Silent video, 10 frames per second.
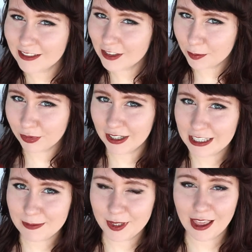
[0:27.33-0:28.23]

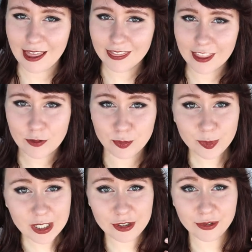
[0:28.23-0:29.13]
surprised me and that
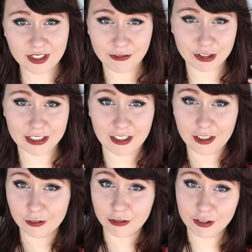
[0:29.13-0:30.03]
we do differently
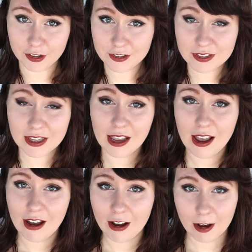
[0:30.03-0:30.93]
in France.
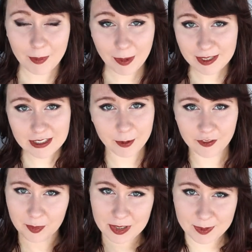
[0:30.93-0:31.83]
Maybe some
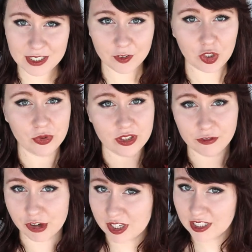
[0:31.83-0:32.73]
of them are specific to San
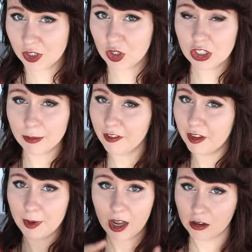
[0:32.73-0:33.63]
Francisco, some of
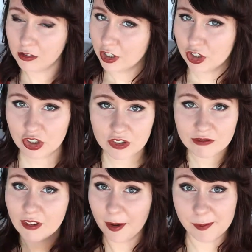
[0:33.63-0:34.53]
them are
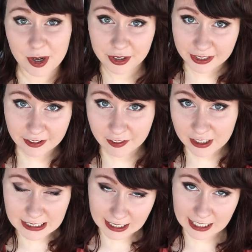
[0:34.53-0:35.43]
just American
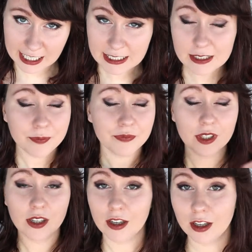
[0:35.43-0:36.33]
things, I guess.
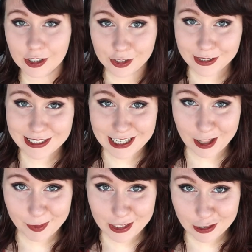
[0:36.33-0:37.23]
You can
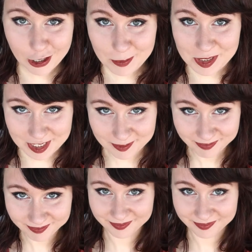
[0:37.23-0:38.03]
tell me in the comments.